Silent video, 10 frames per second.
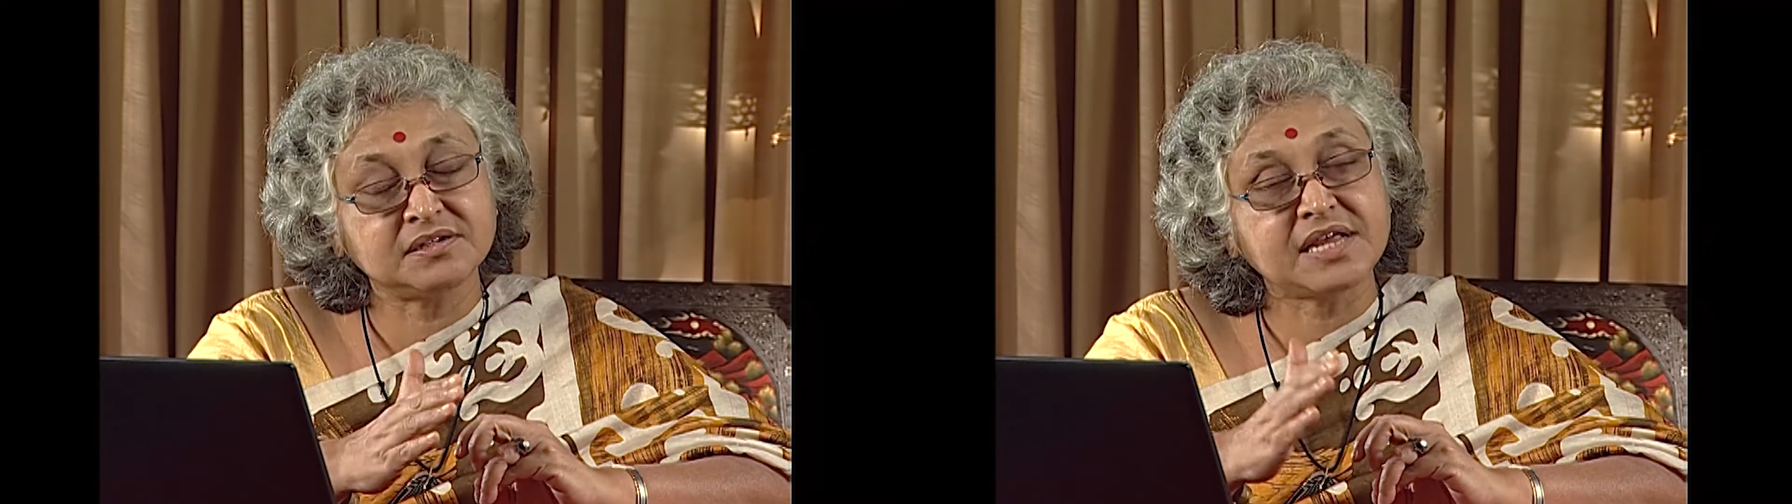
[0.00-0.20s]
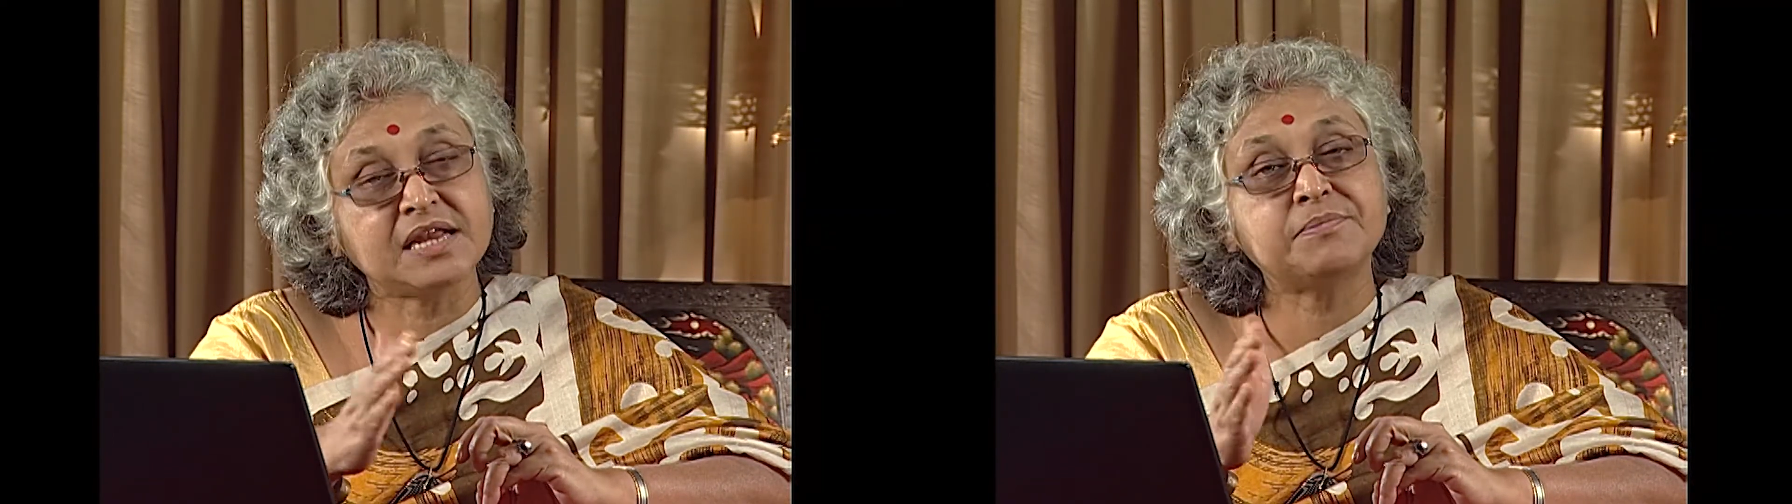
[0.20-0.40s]

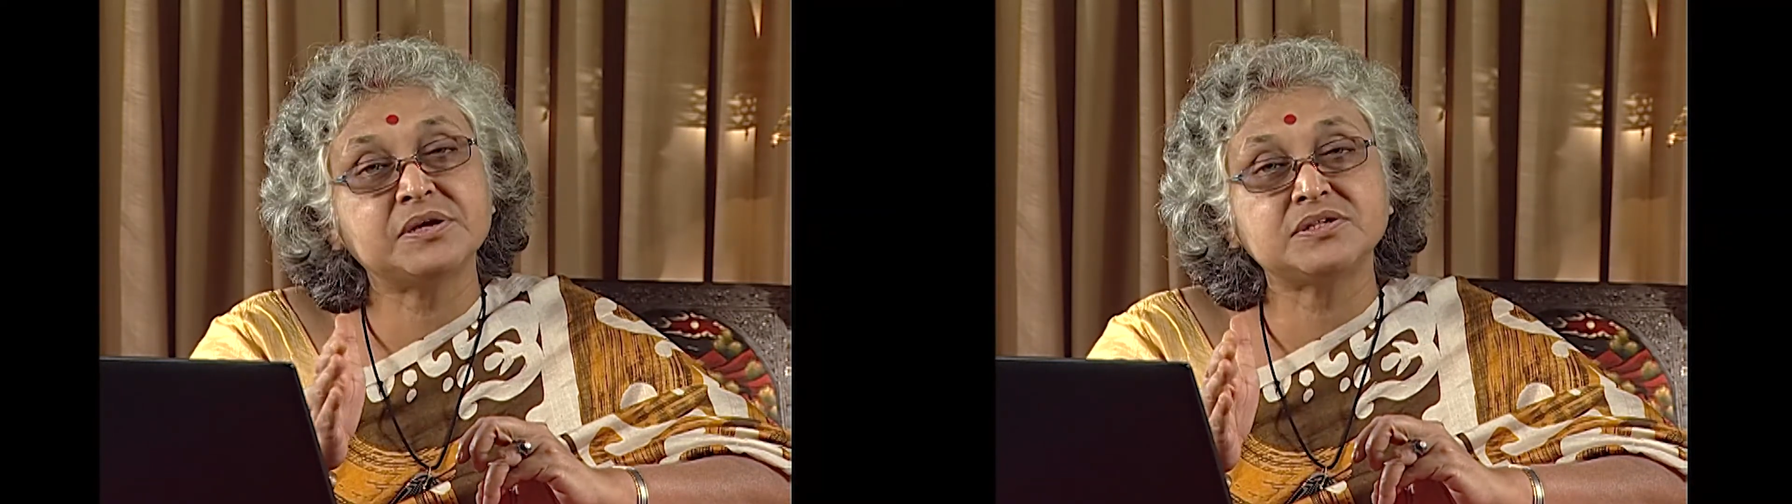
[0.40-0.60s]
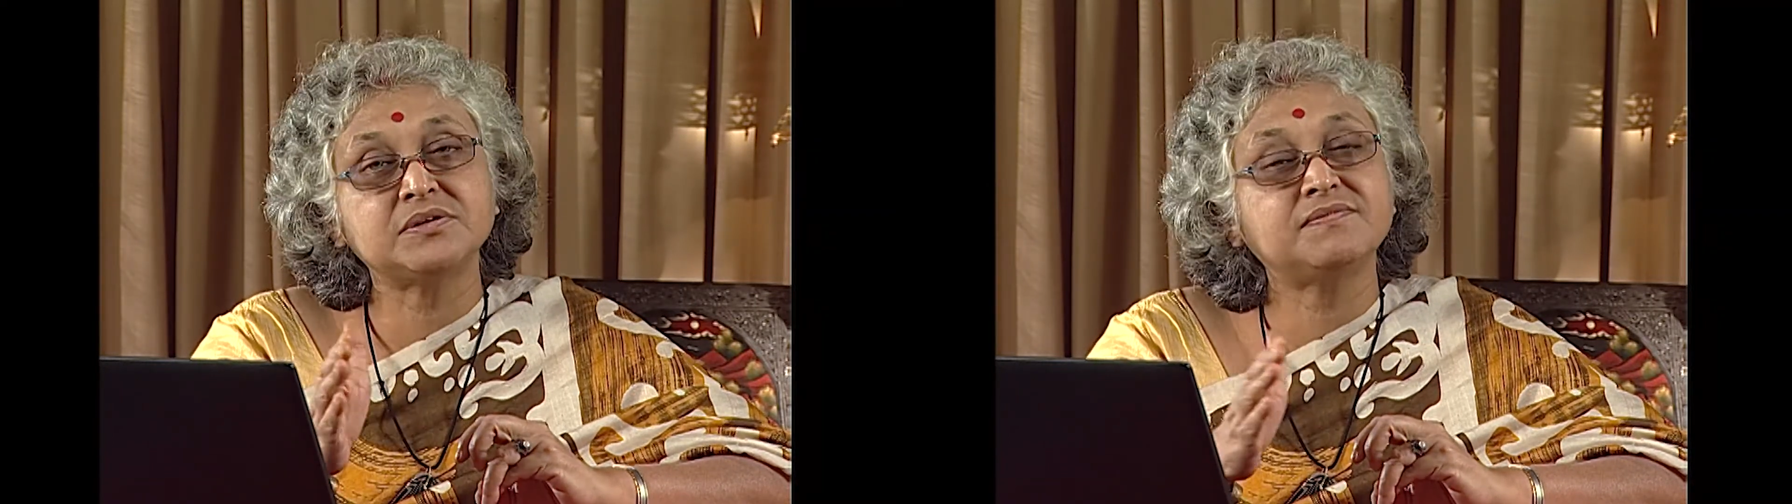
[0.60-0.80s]

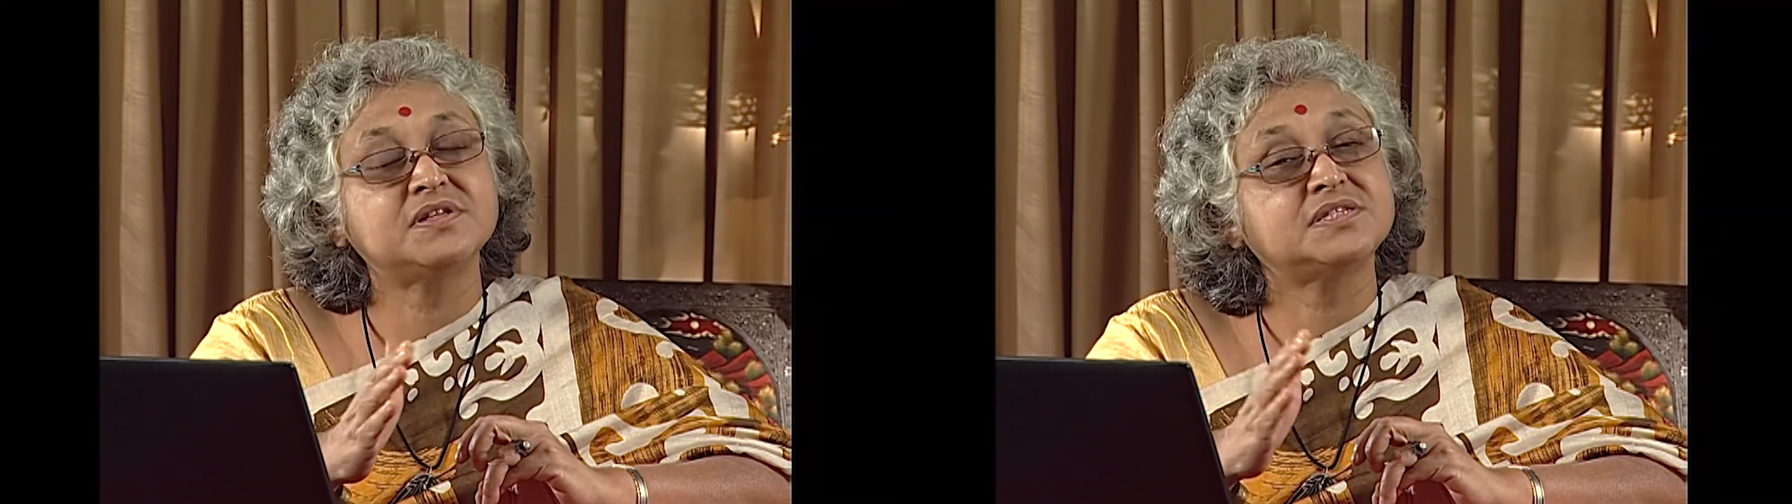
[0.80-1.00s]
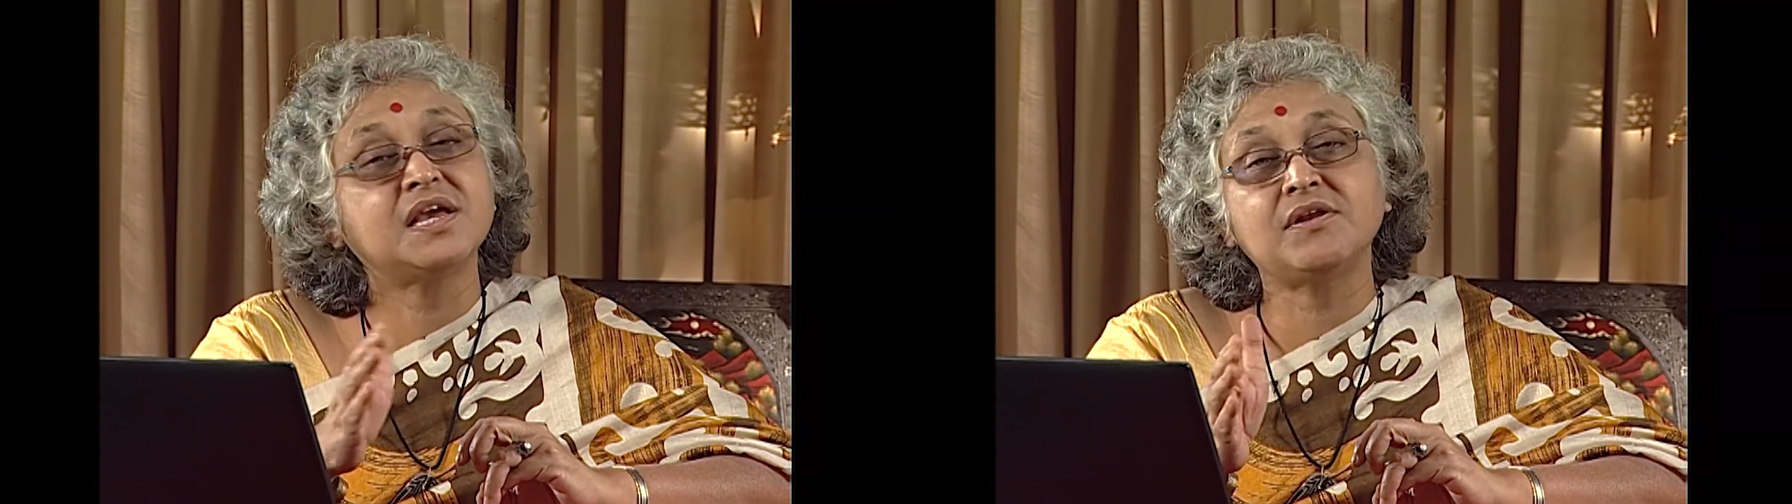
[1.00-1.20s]
10% of the
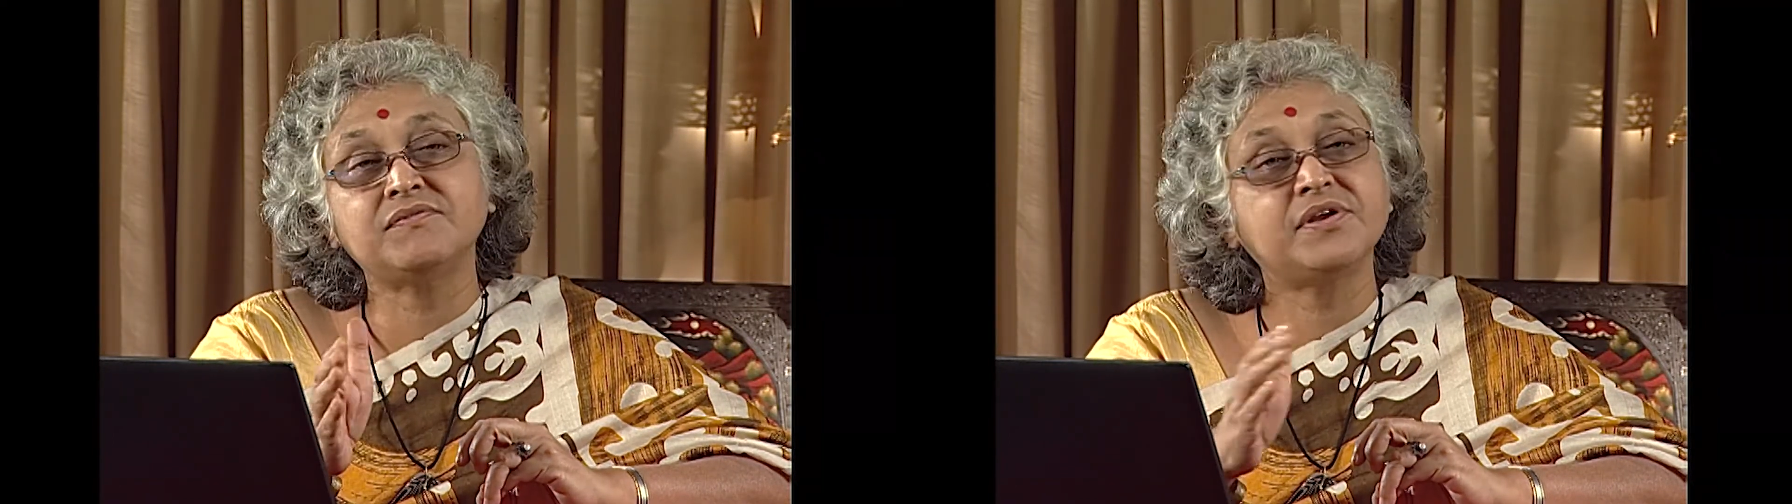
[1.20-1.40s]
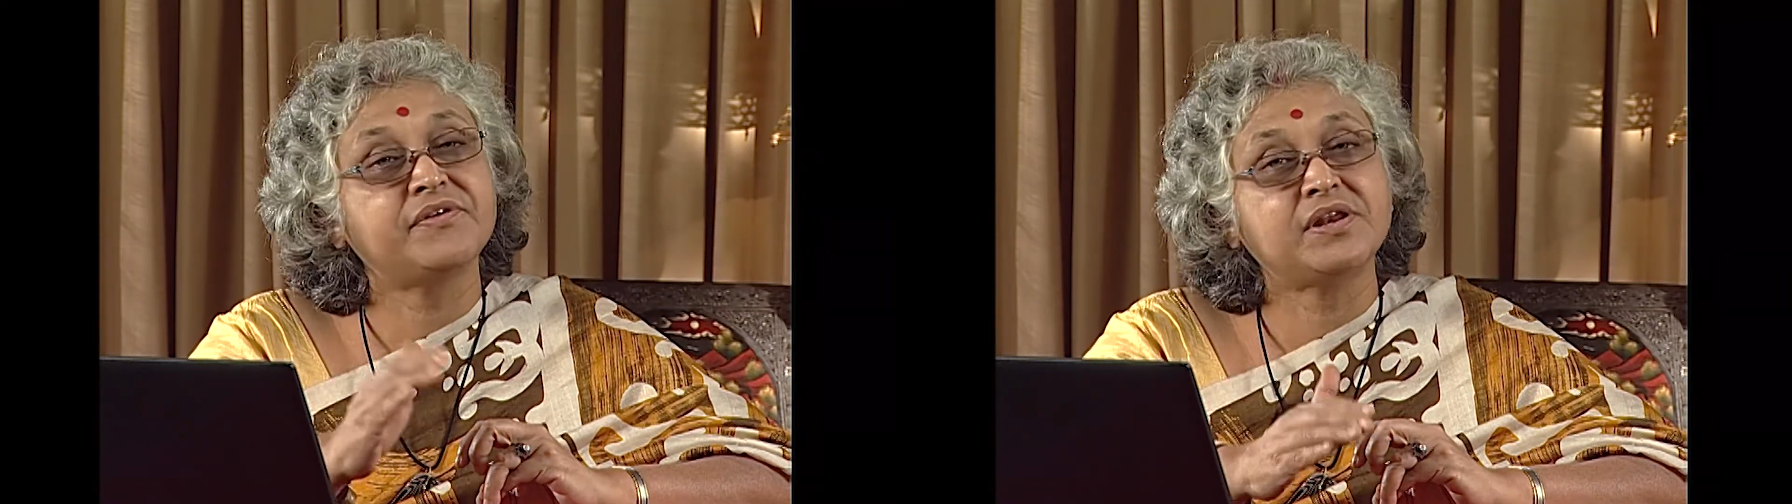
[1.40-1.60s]
sale of
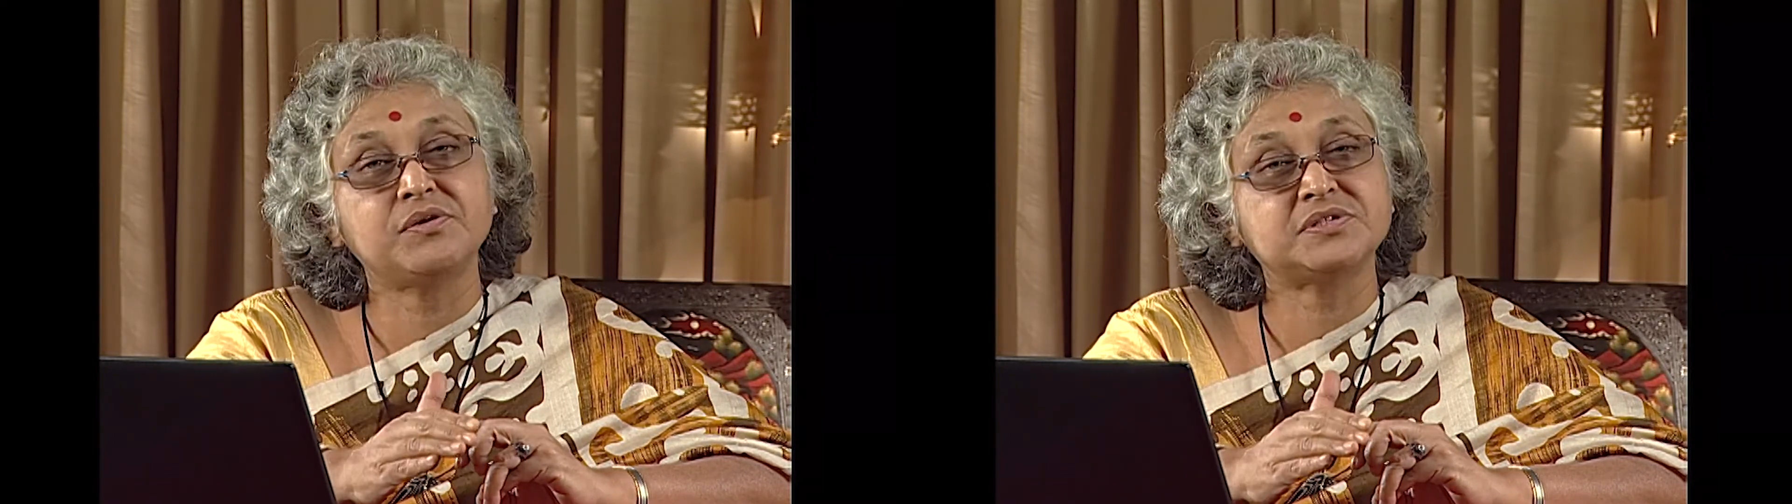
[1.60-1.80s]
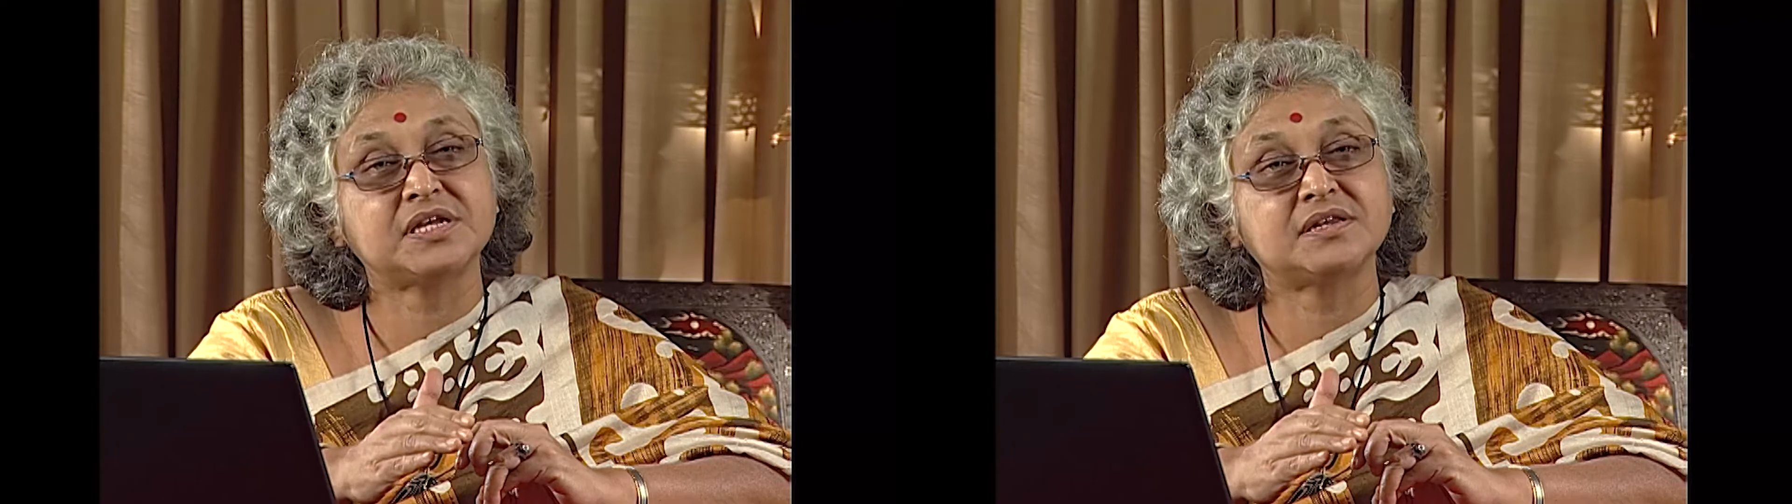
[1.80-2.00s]
the radio
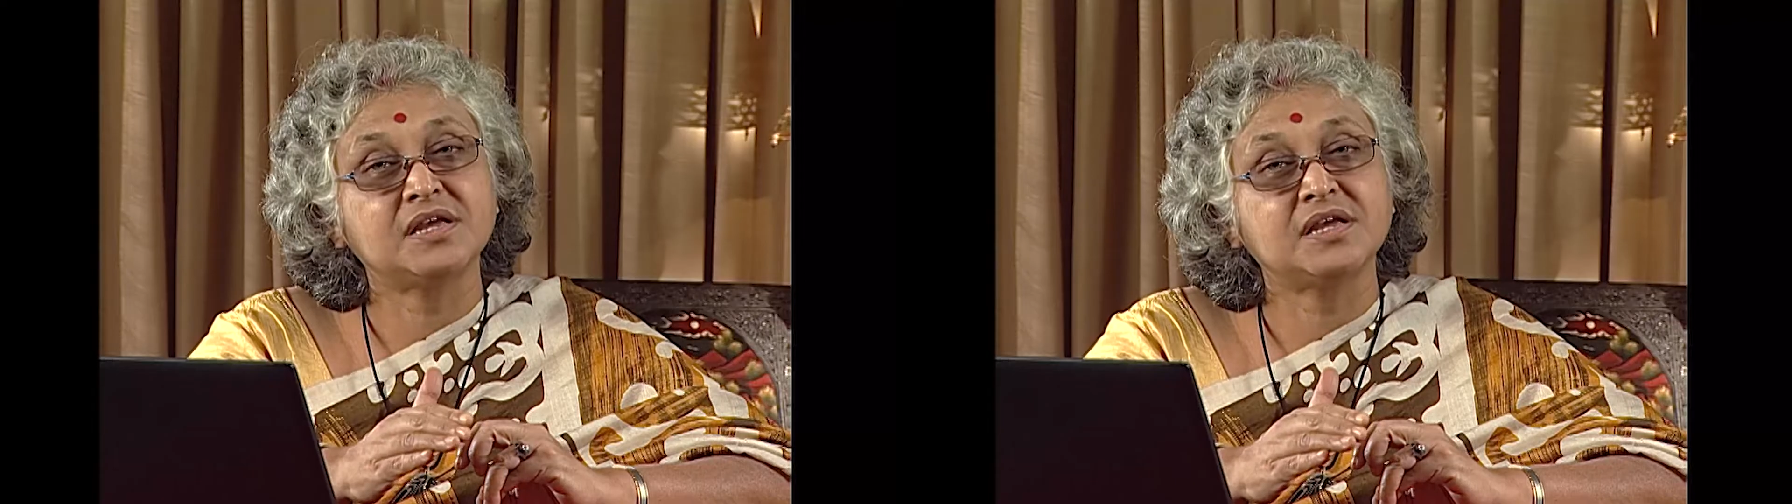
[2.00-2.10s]
set.